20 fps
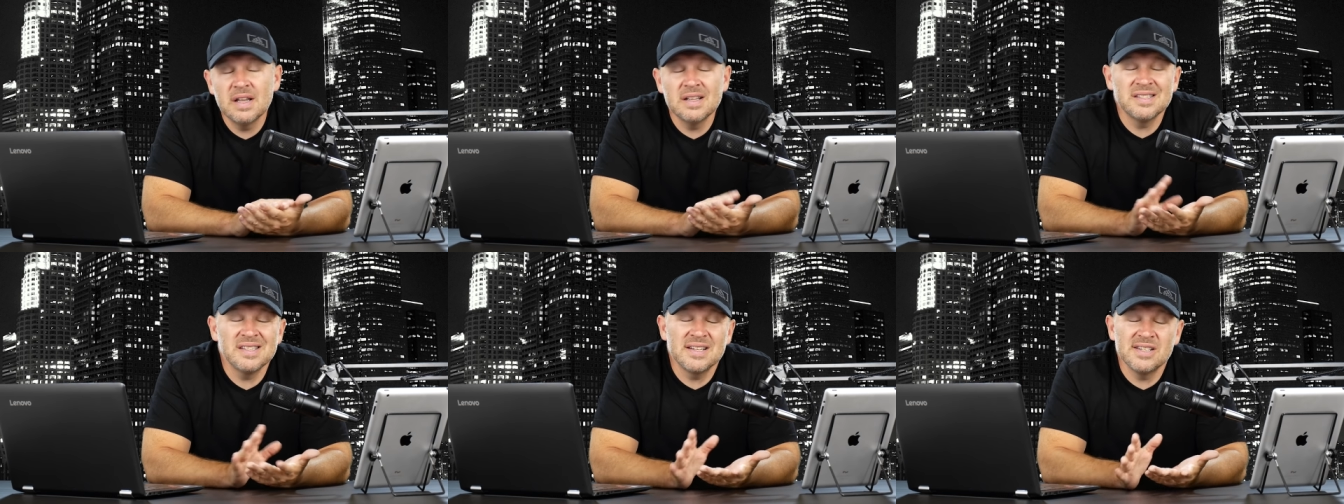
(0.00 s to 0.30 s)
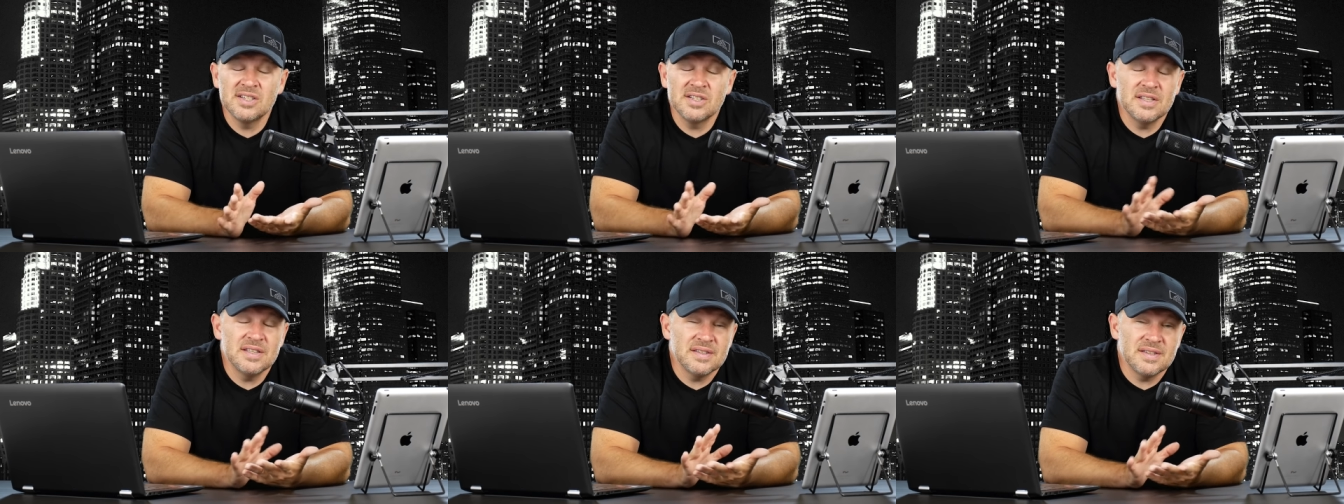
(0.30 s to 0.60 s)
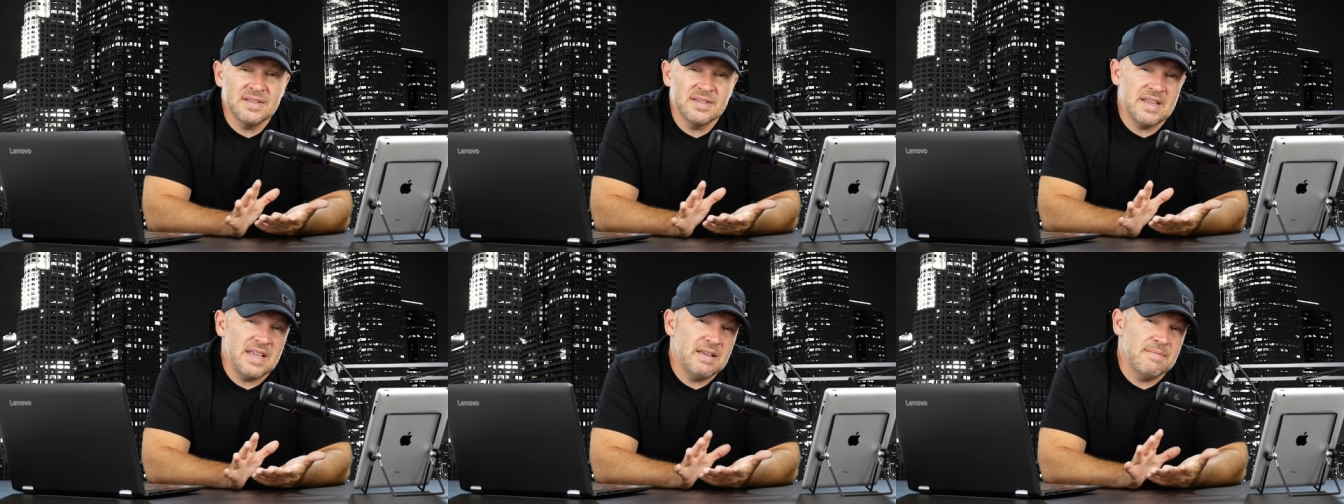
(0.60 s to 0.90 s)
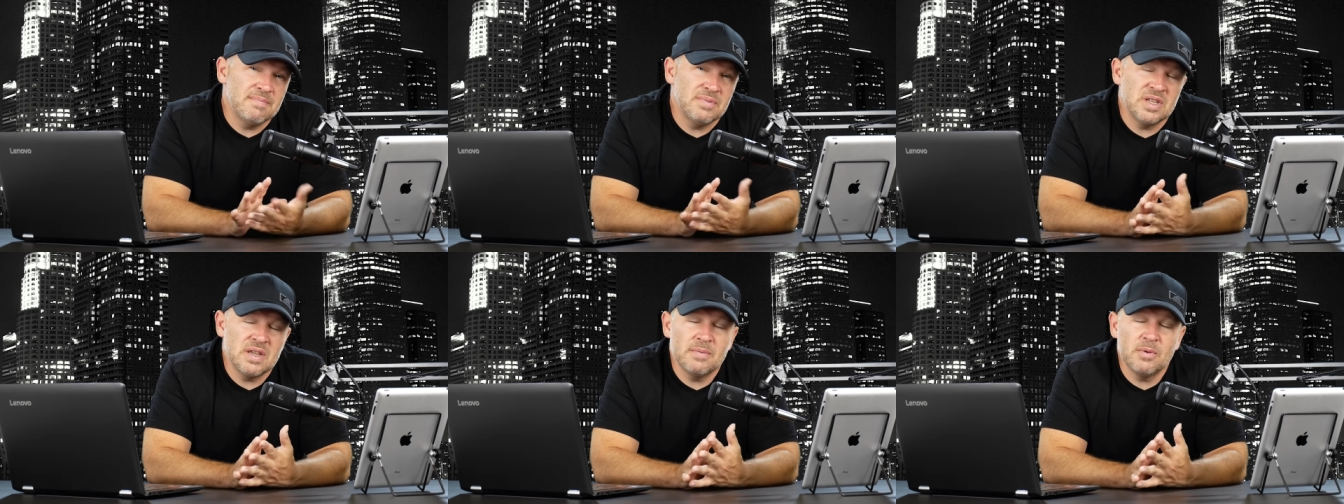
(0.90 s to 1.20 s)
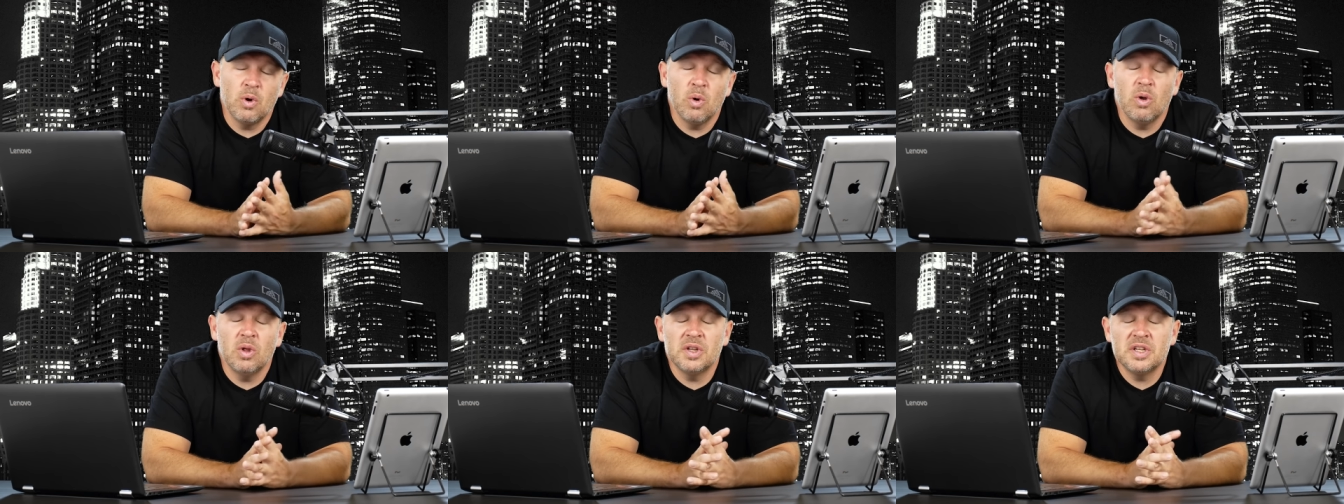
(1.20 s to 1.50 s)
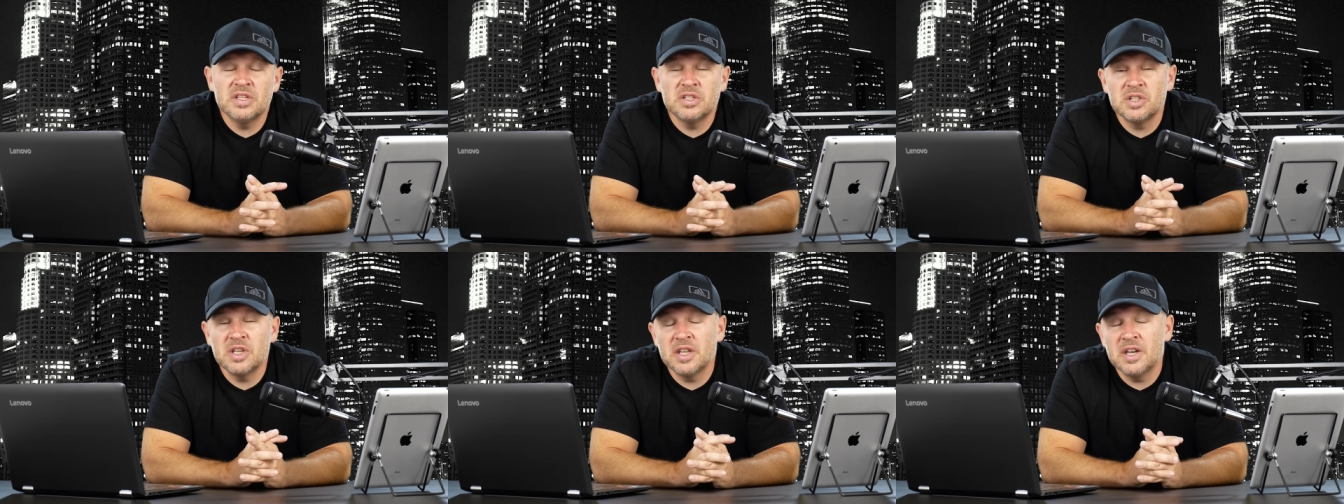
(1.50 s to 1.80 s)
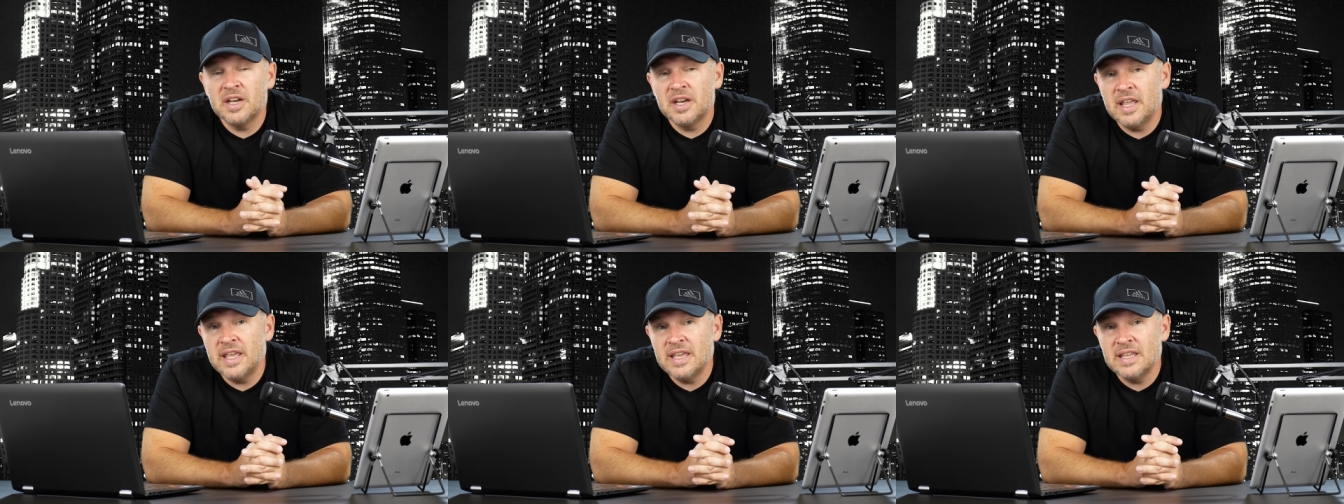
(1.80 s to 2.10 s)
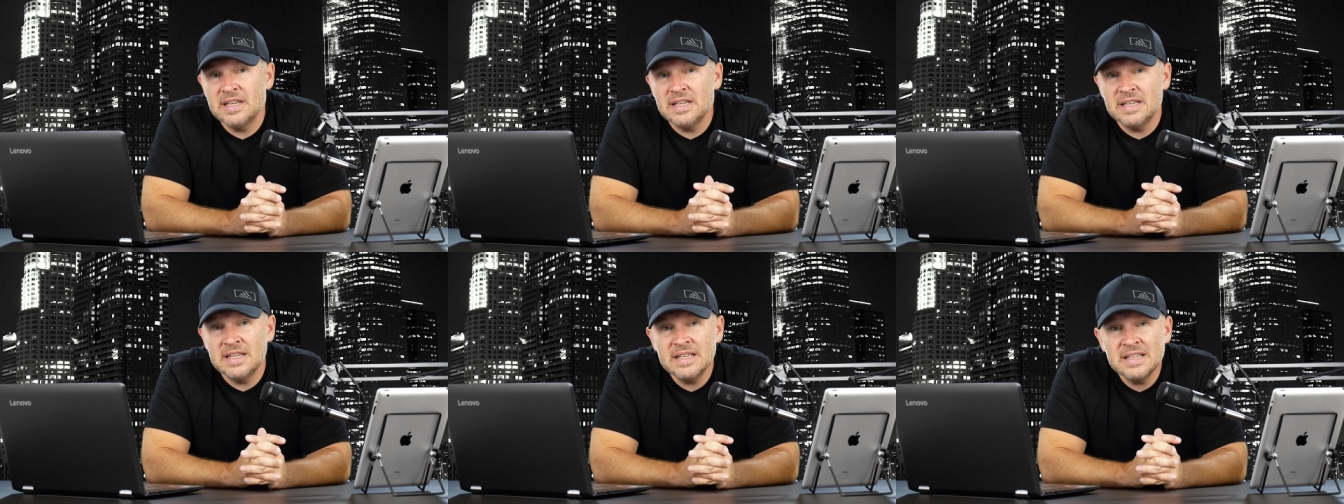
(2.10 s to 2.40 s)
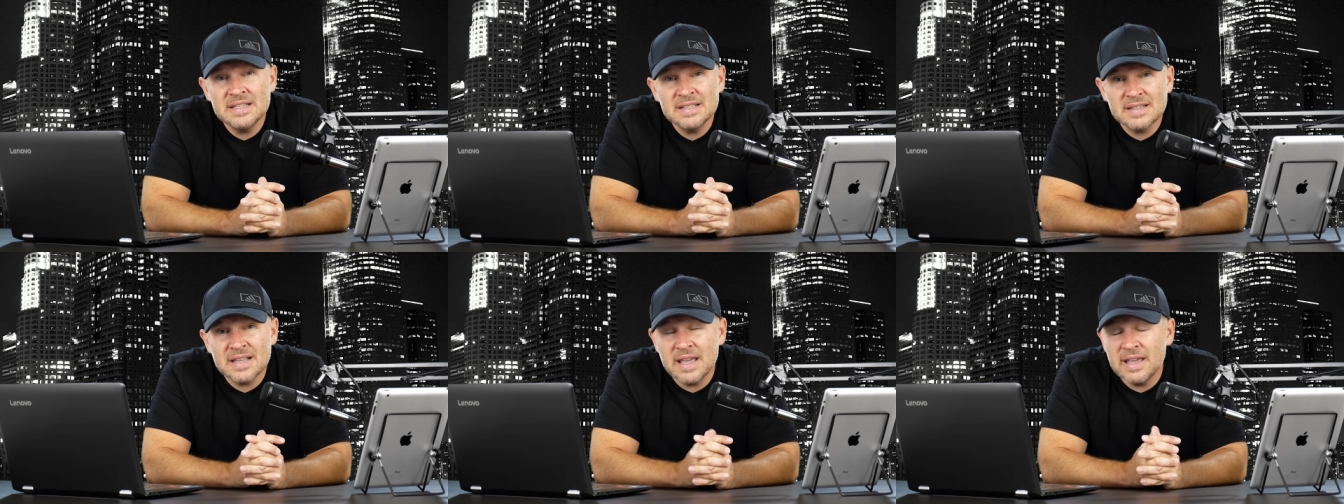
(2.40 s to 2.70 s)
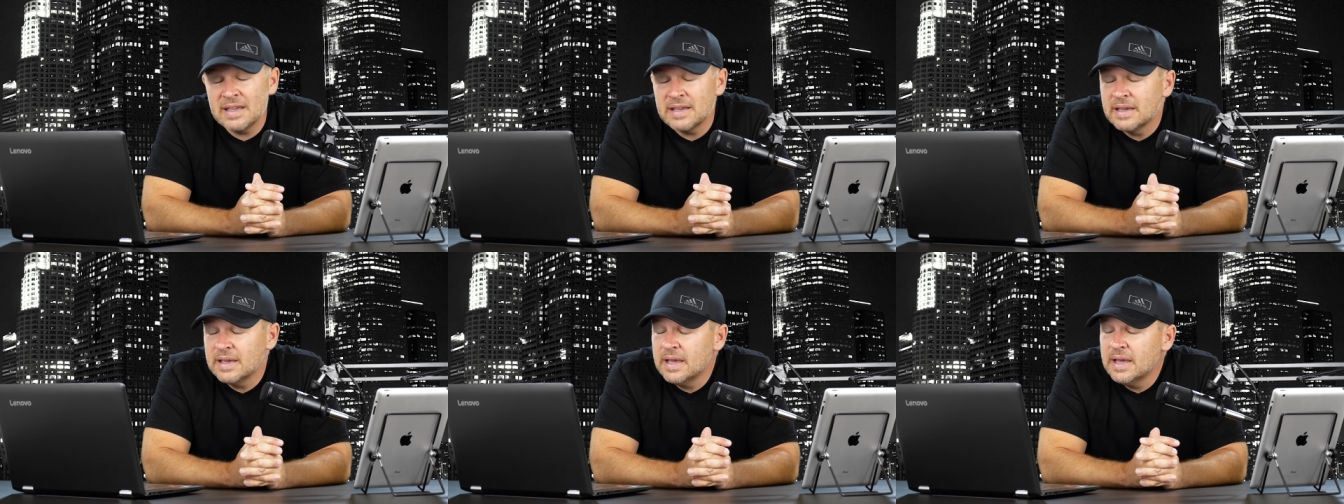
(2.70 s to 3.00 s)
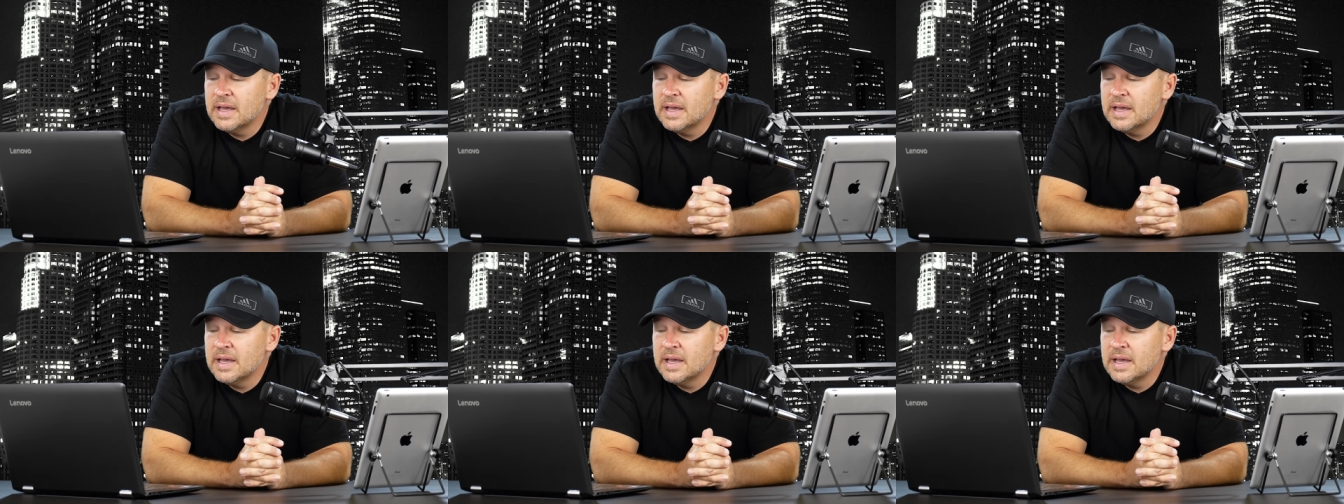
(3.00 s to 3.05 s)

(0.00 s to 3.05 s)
essentially the same same quality as you get in 80D, say,